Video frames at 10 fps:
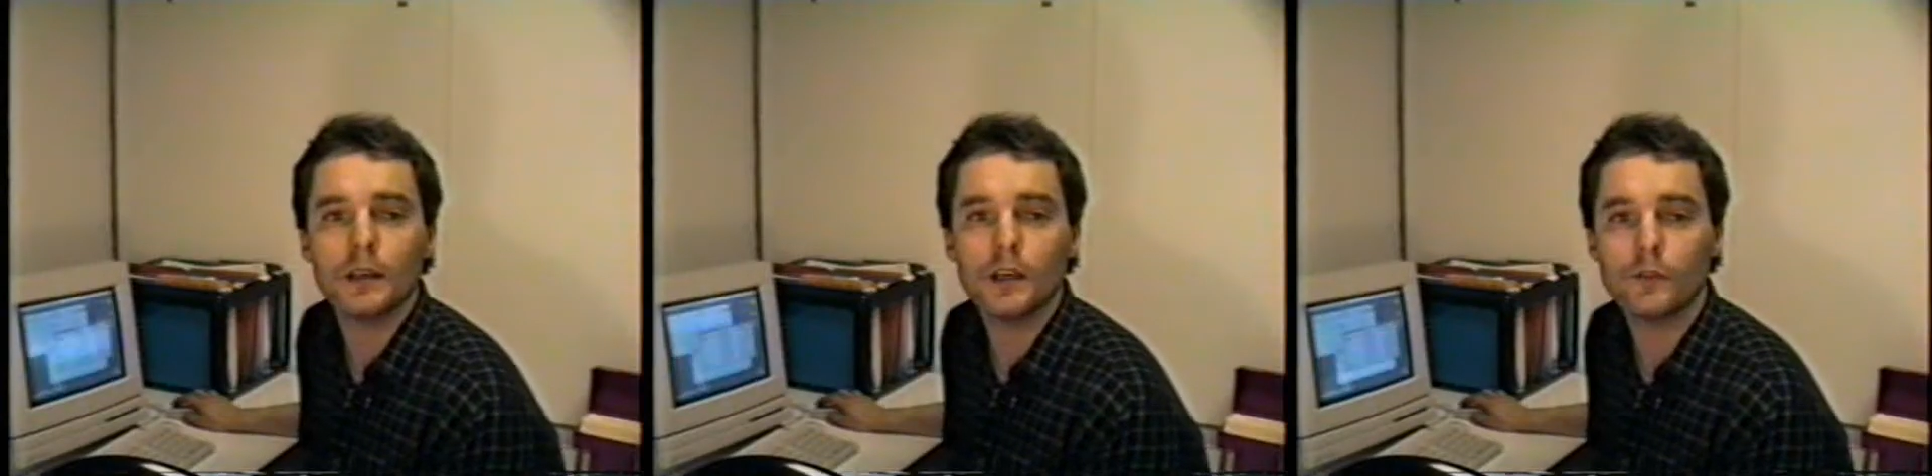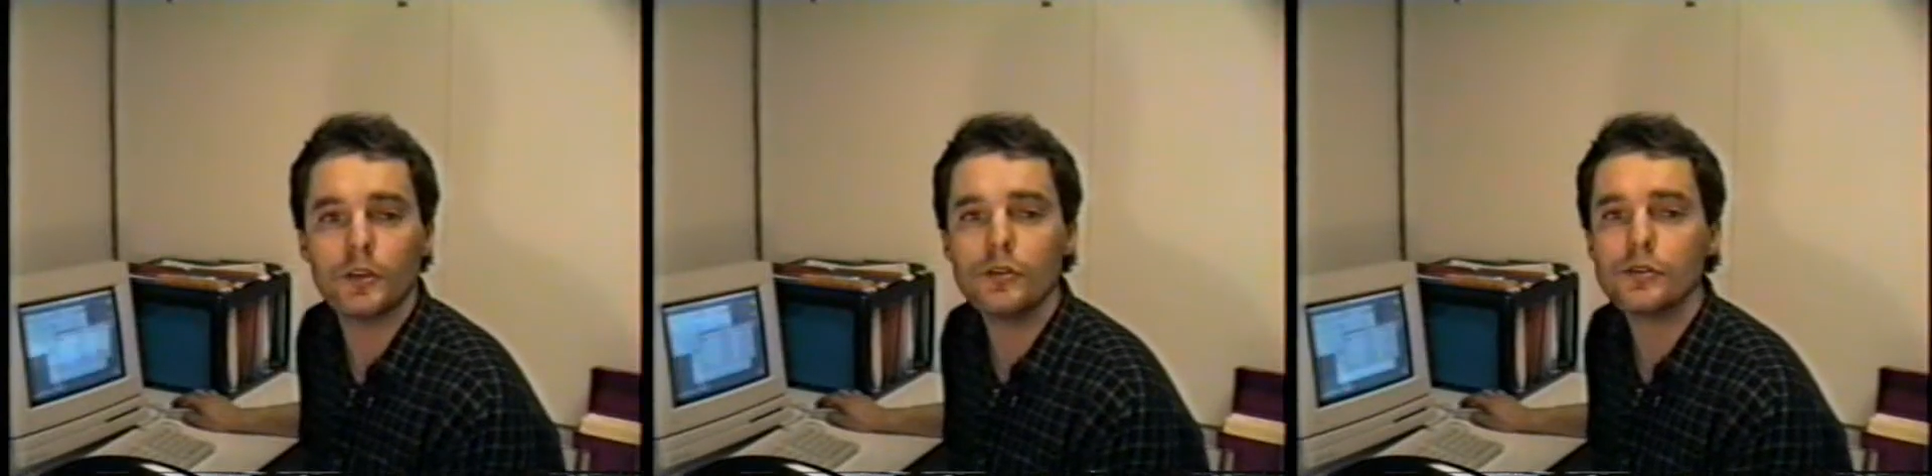
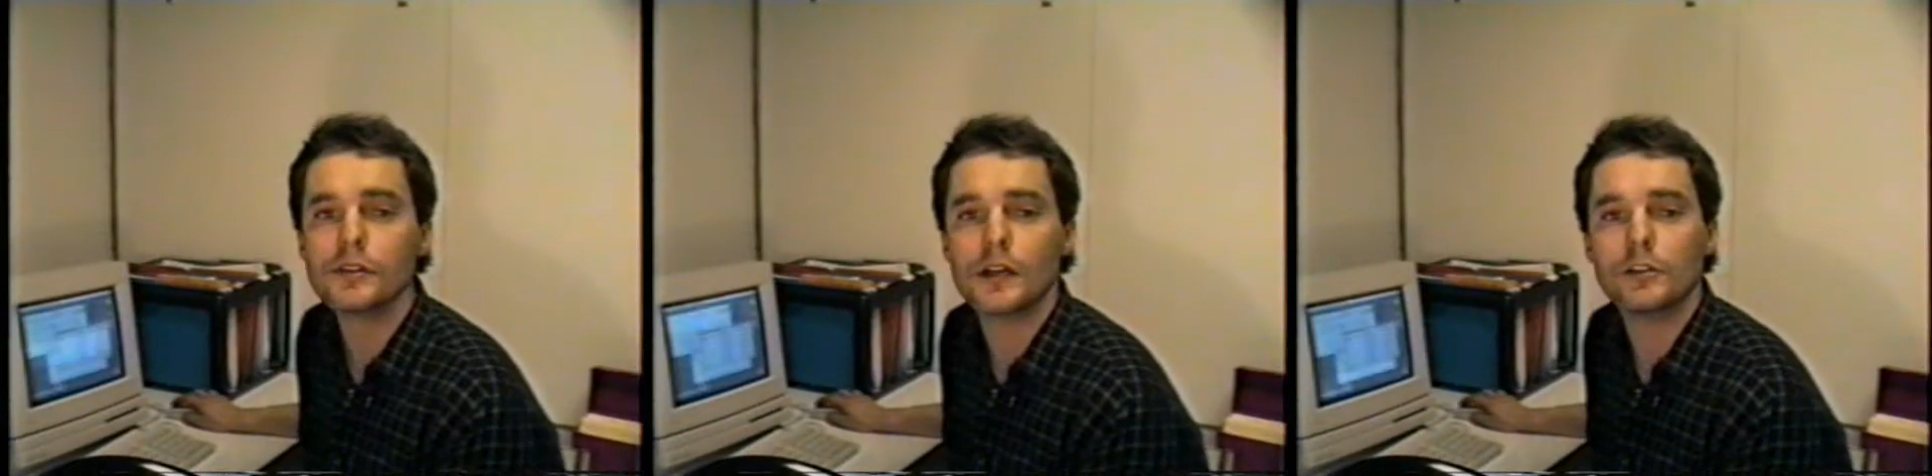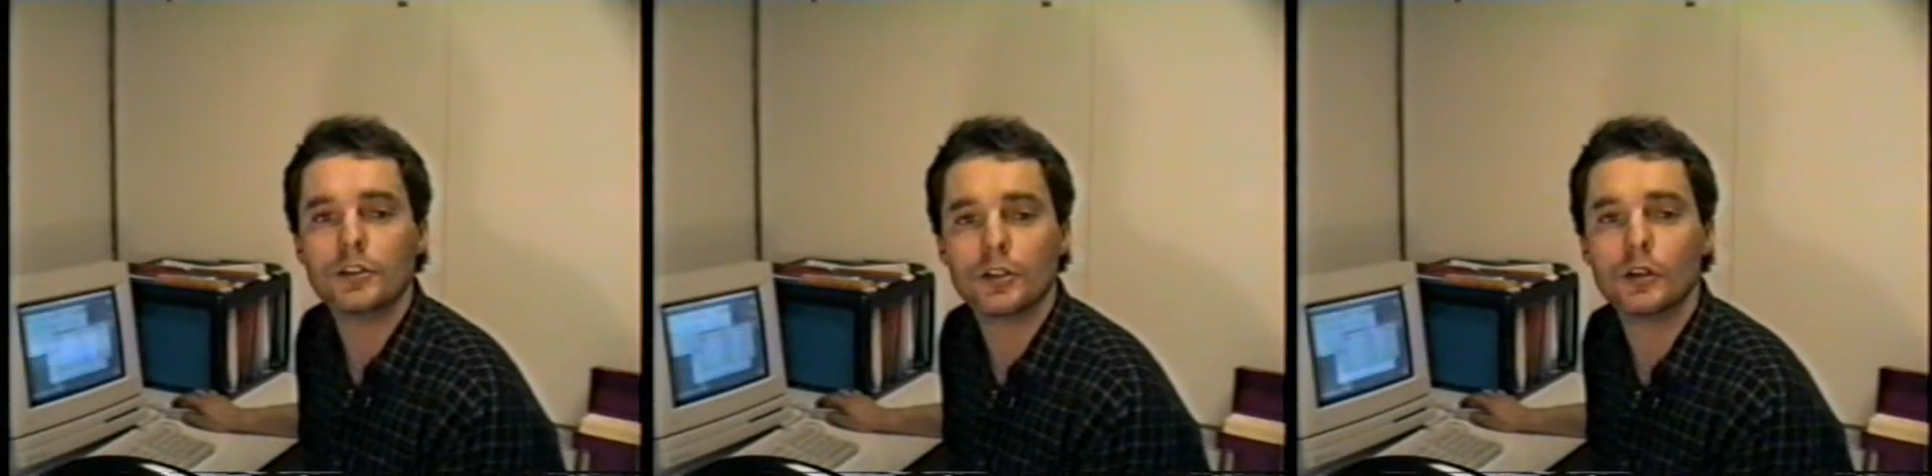If a user is
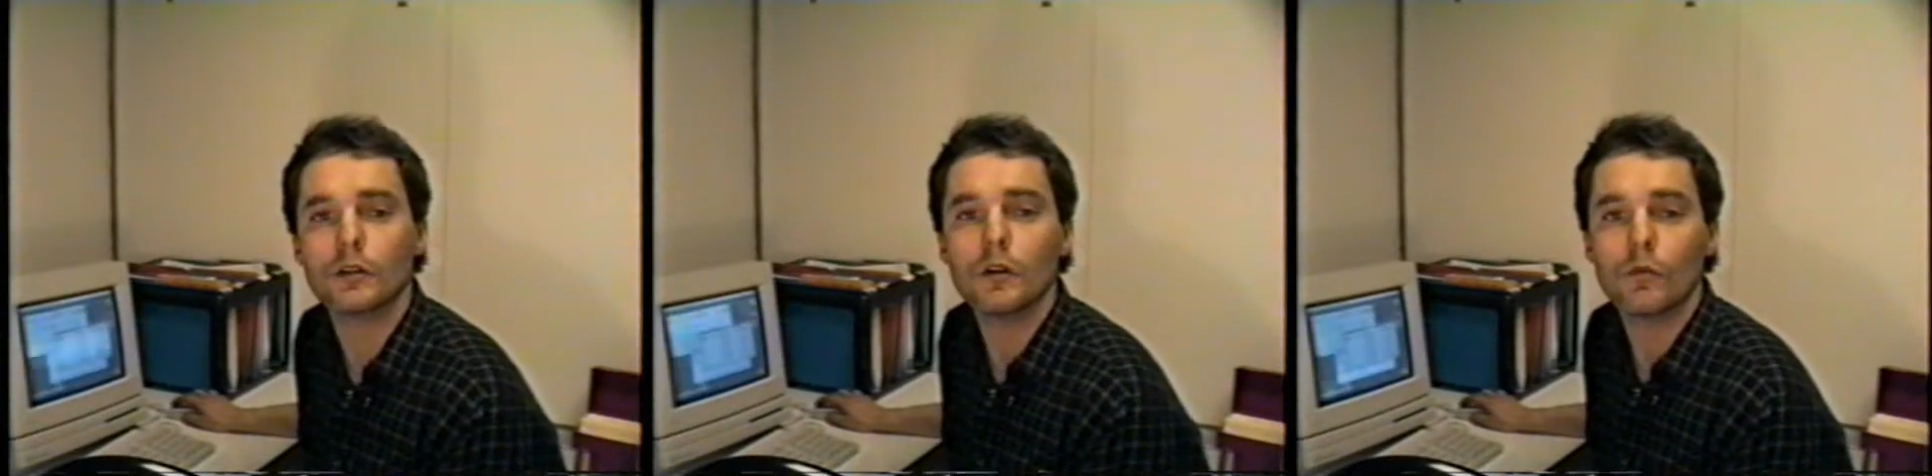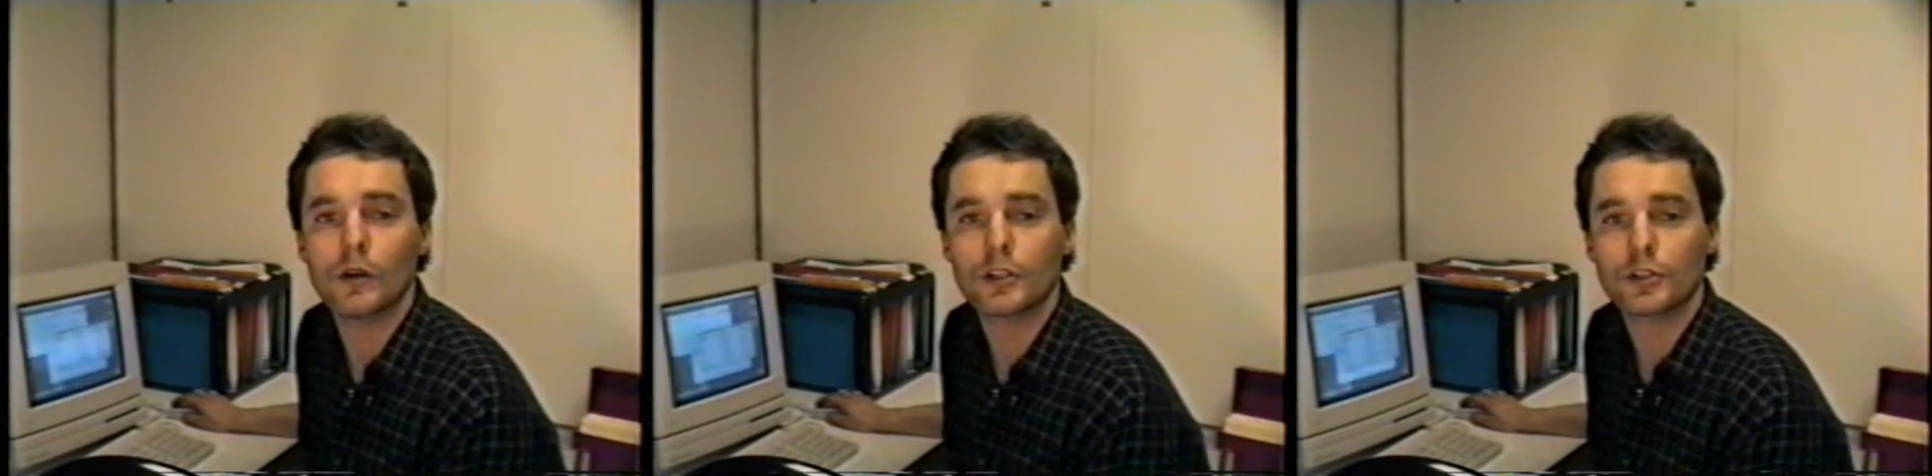unsure
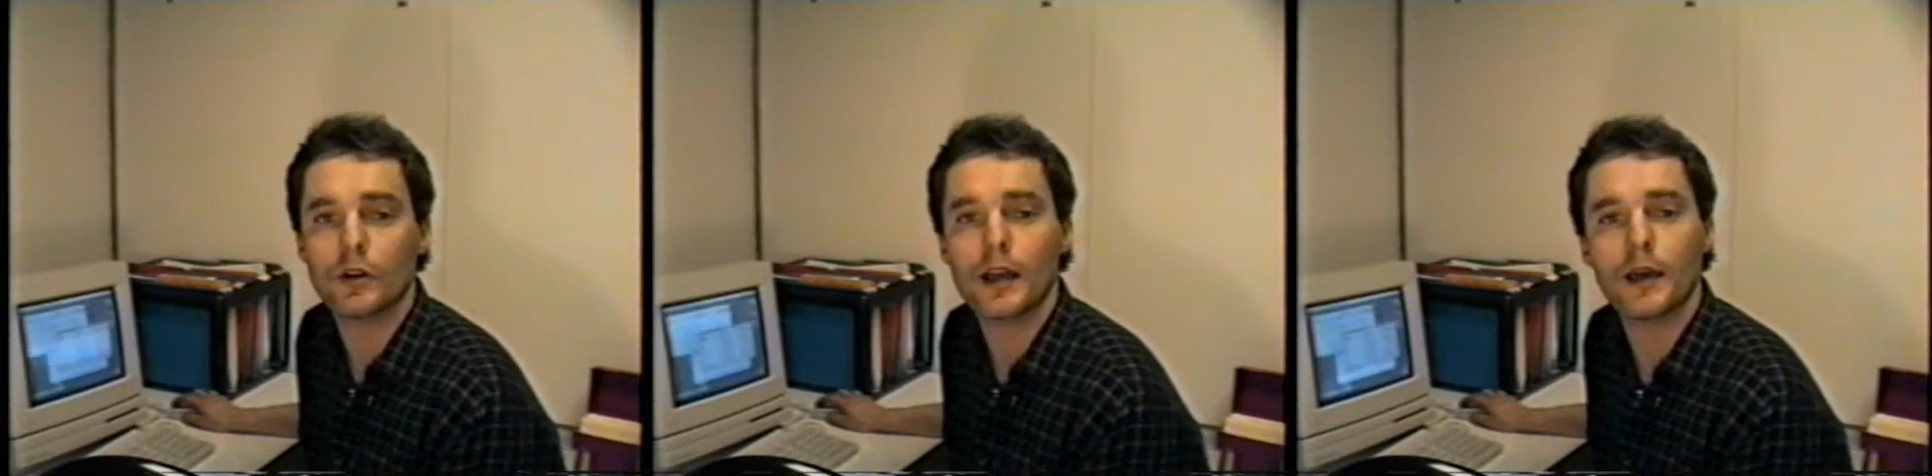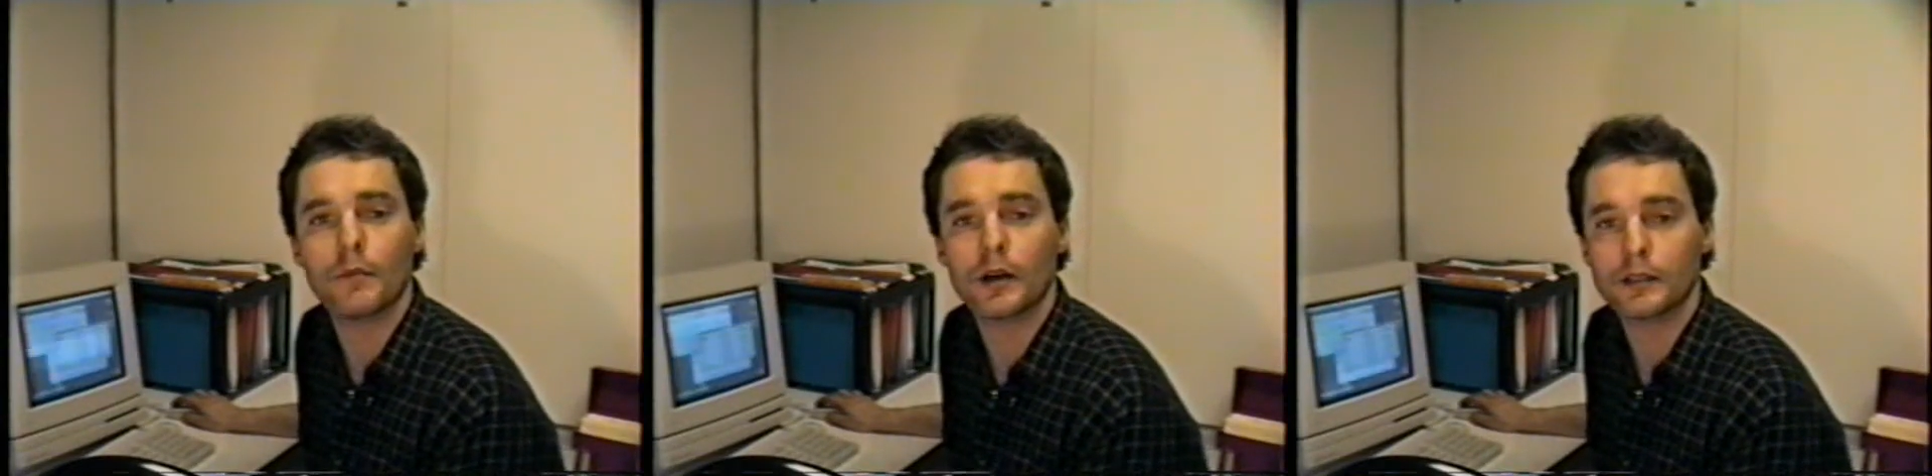what a
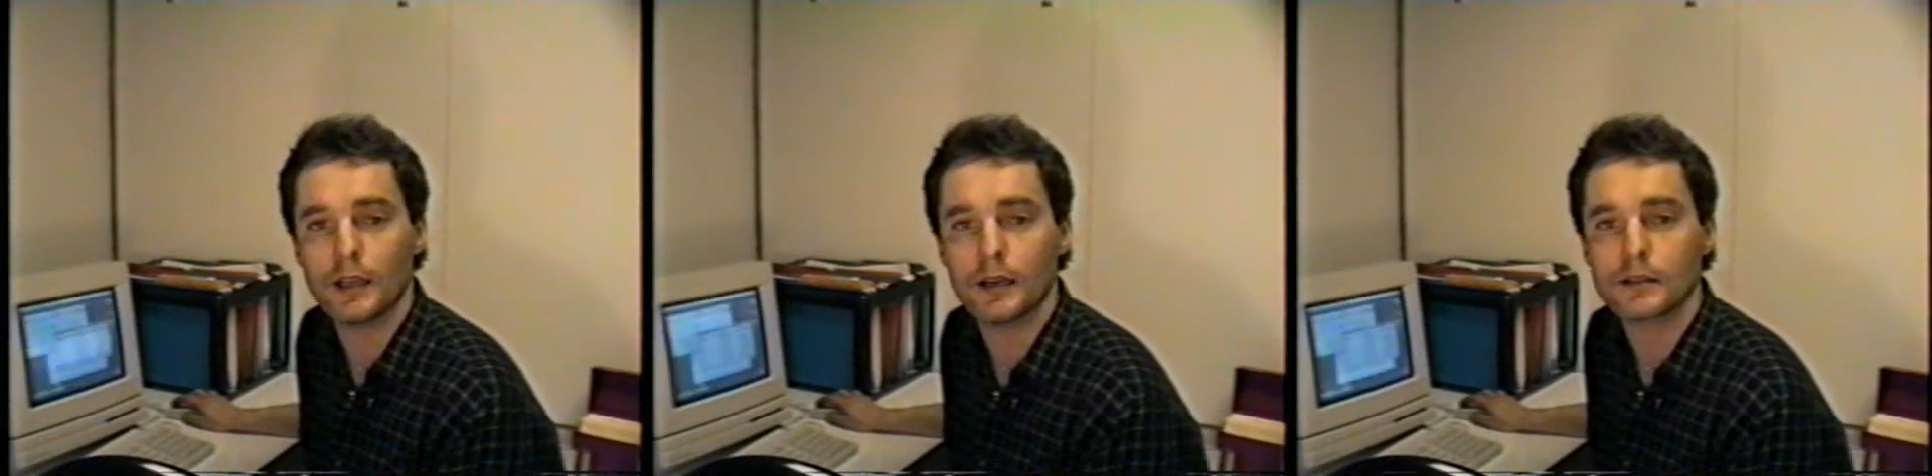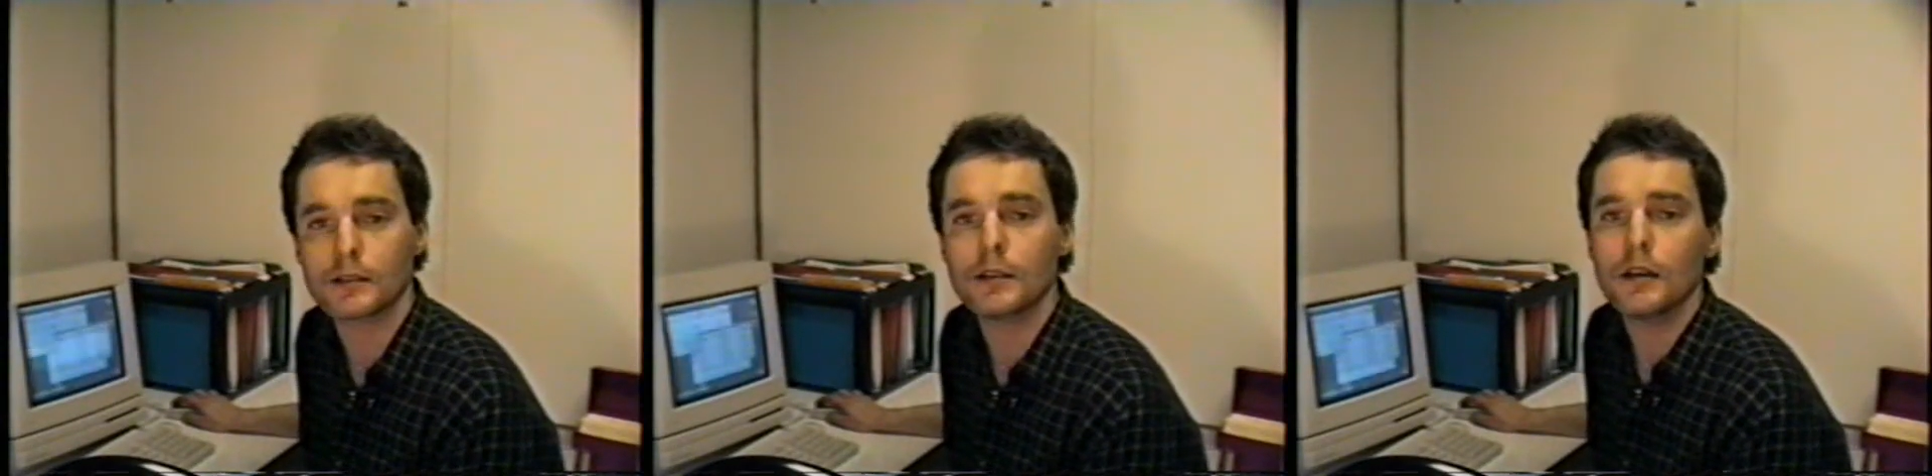shorthand mark
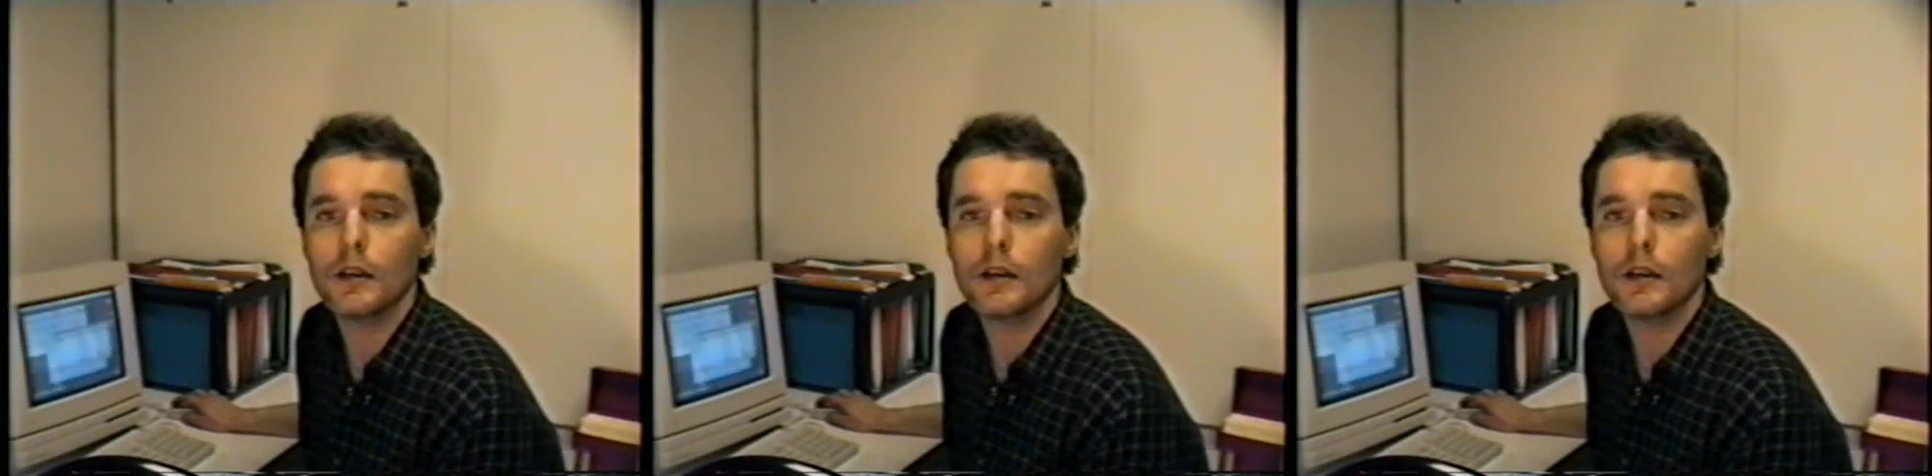does,